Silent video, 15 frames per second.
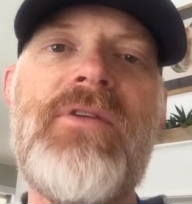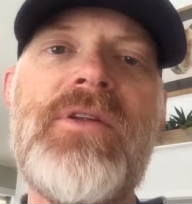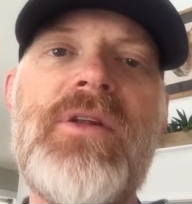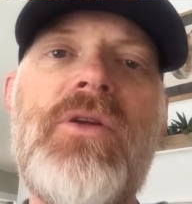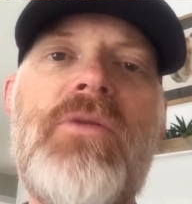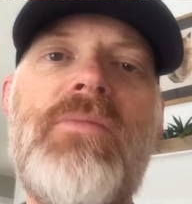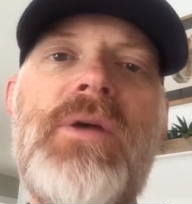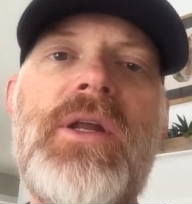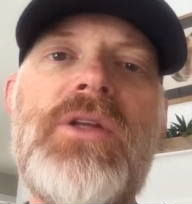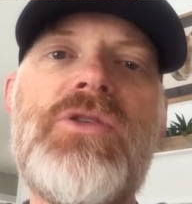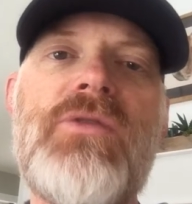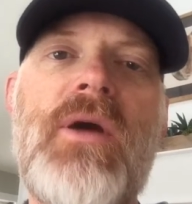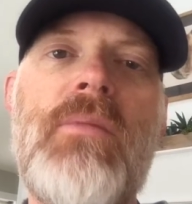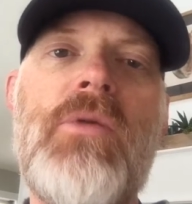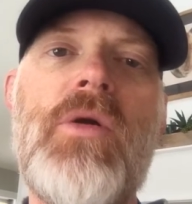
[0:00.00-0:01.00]
a little bit of
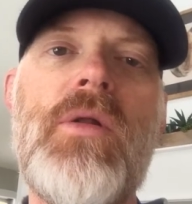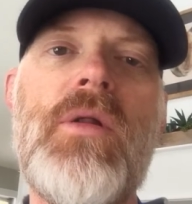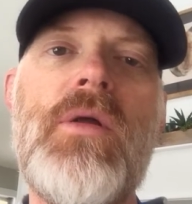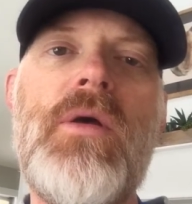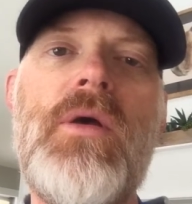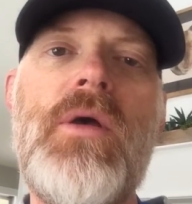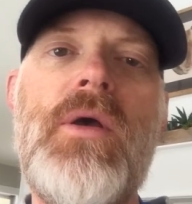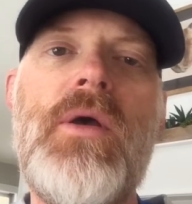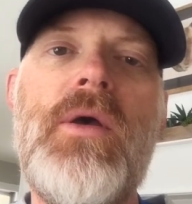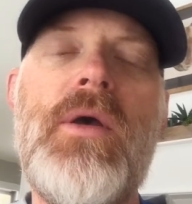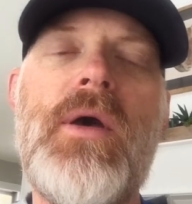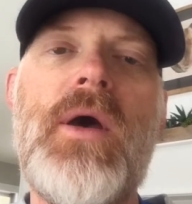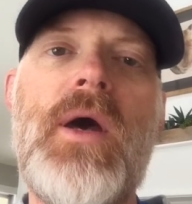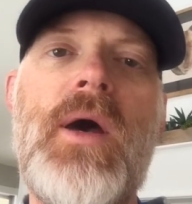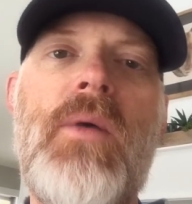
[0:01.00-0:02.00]
trouble
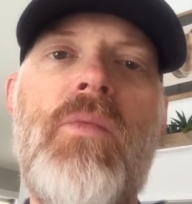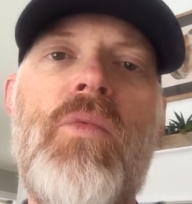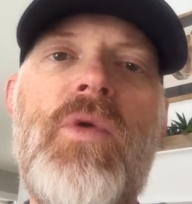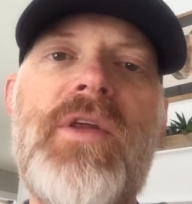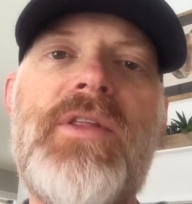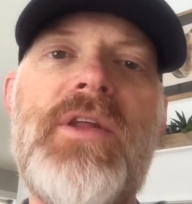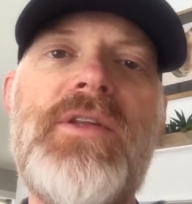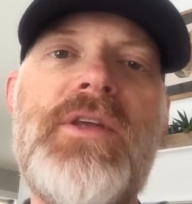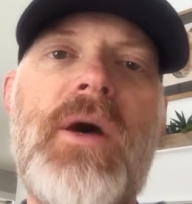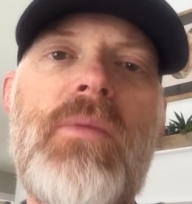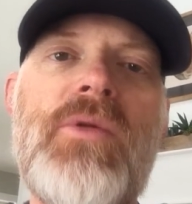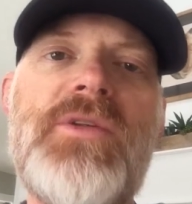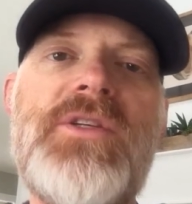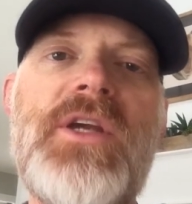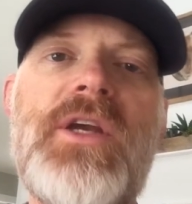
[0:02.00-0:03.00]
with a
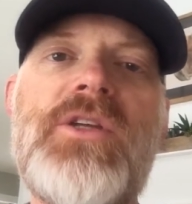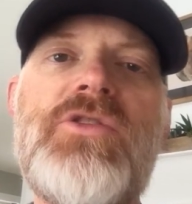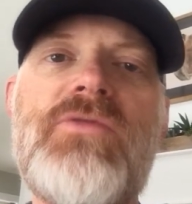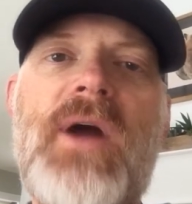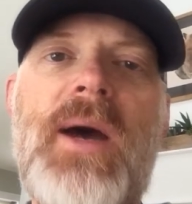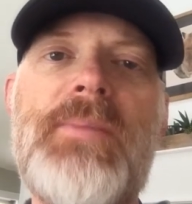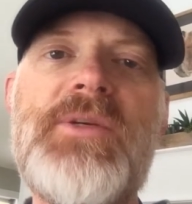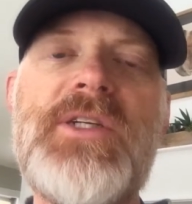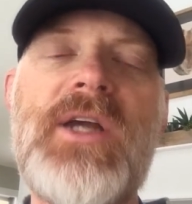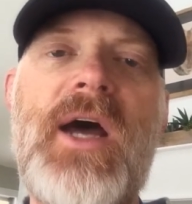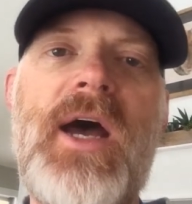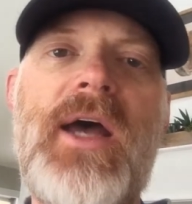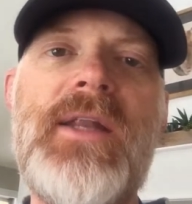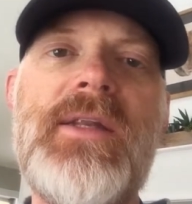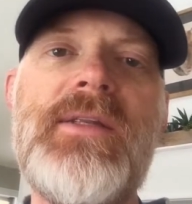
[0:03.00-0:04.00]
double jig drop
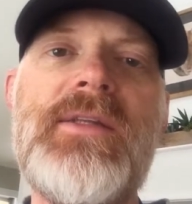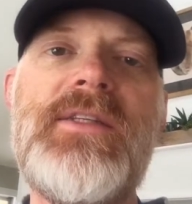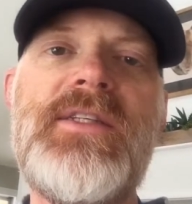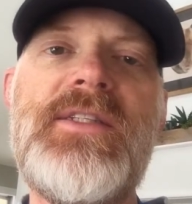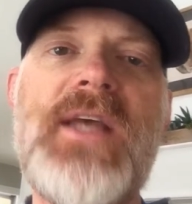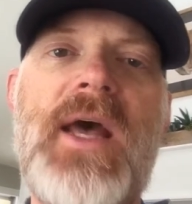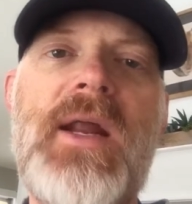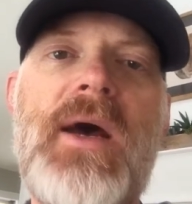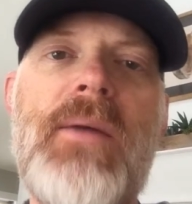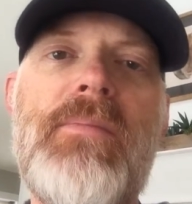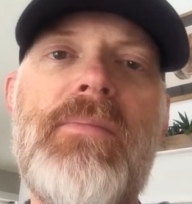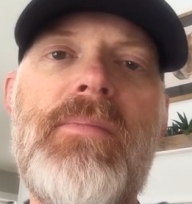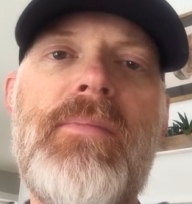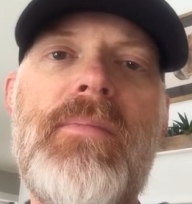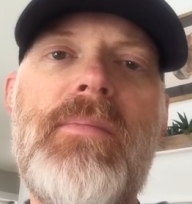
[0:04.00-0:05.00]
shot
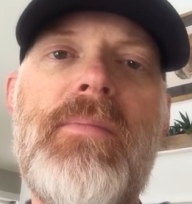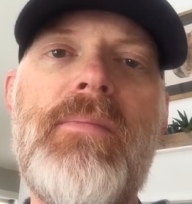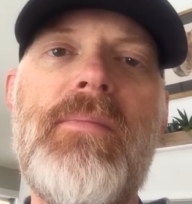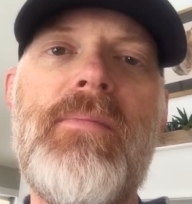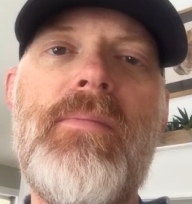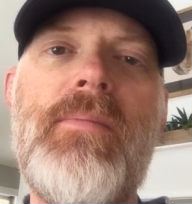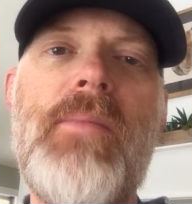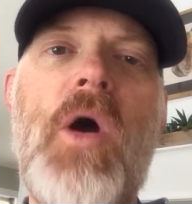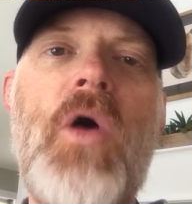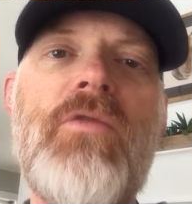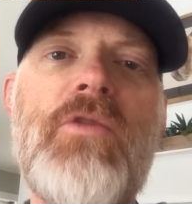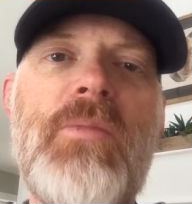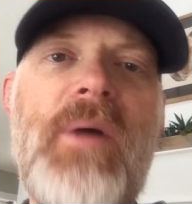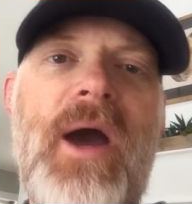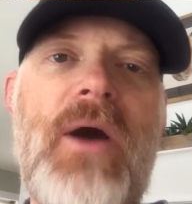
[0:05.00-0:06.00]
setup
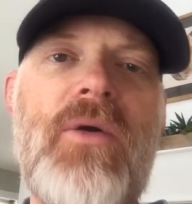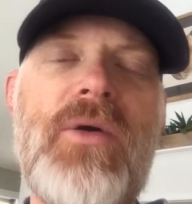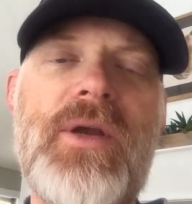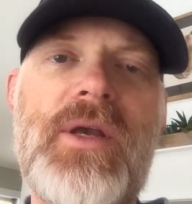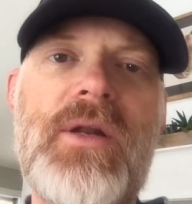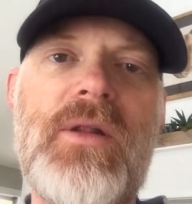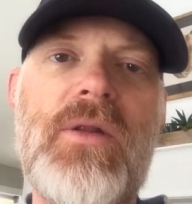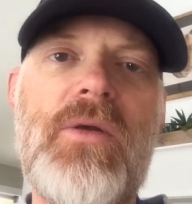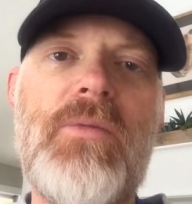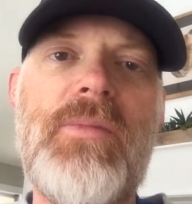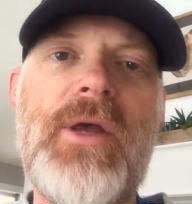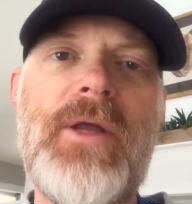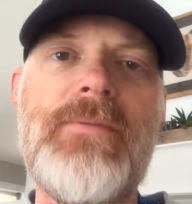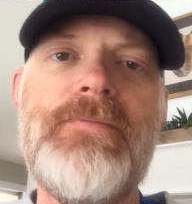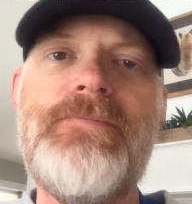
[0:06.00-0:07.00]
overpowering it a little
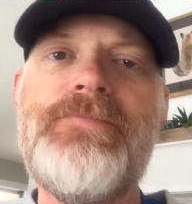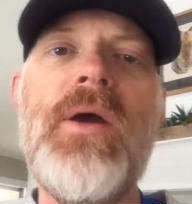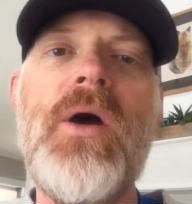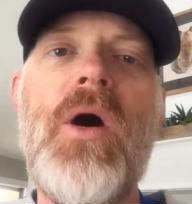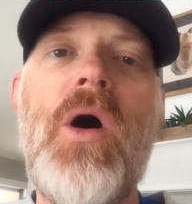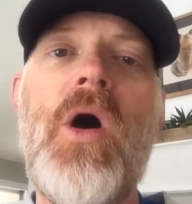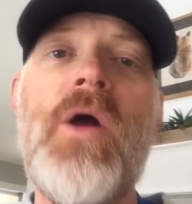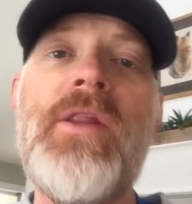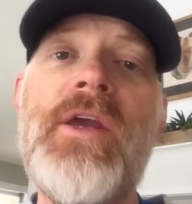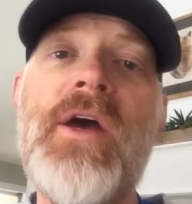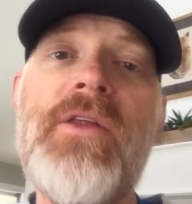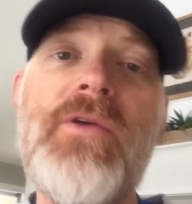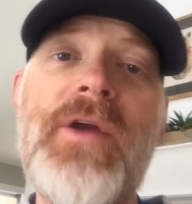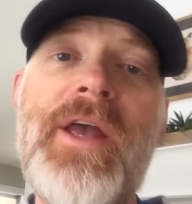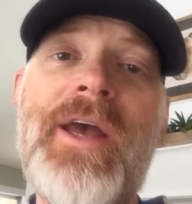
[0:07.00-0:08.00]
bit. On the
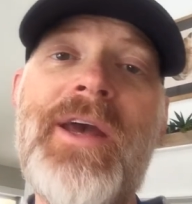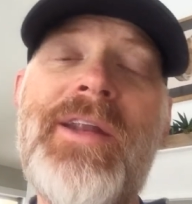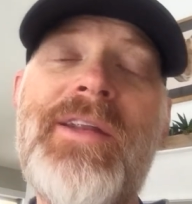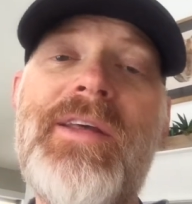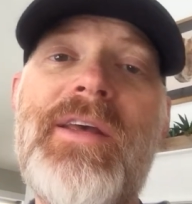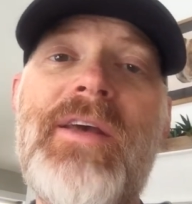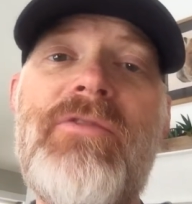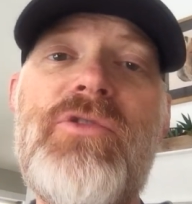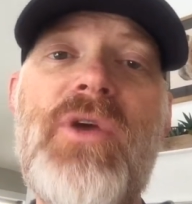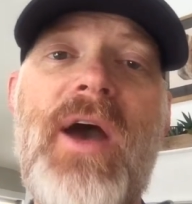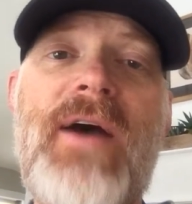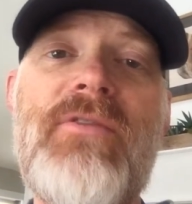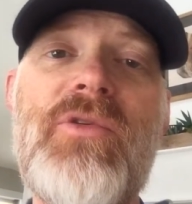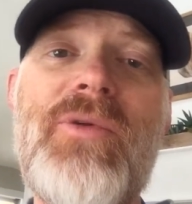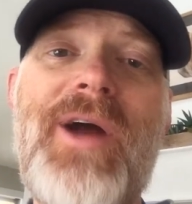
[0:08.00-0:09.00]
other hand, if you
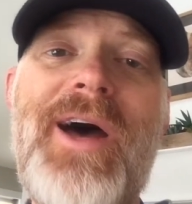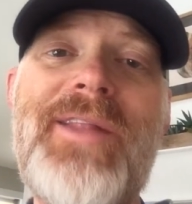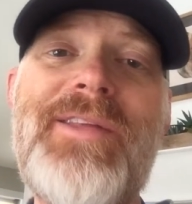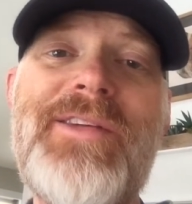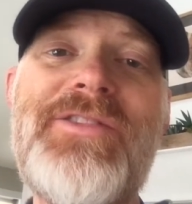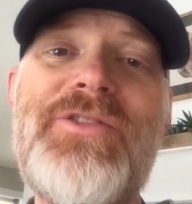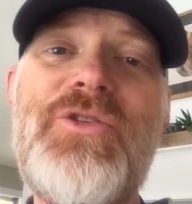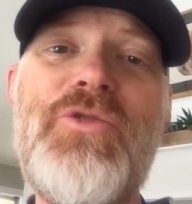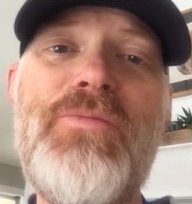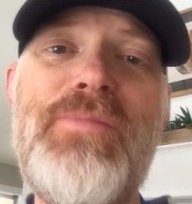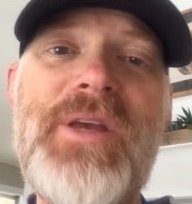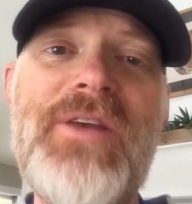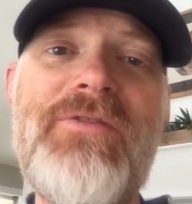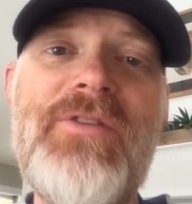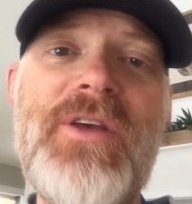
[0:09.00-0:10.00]
have a rod that's too
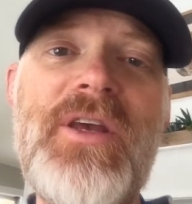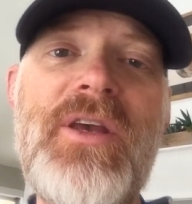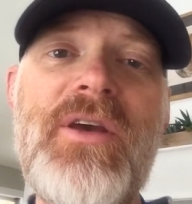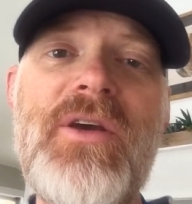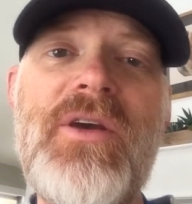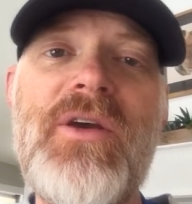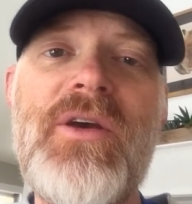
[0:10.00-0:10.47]
beefy,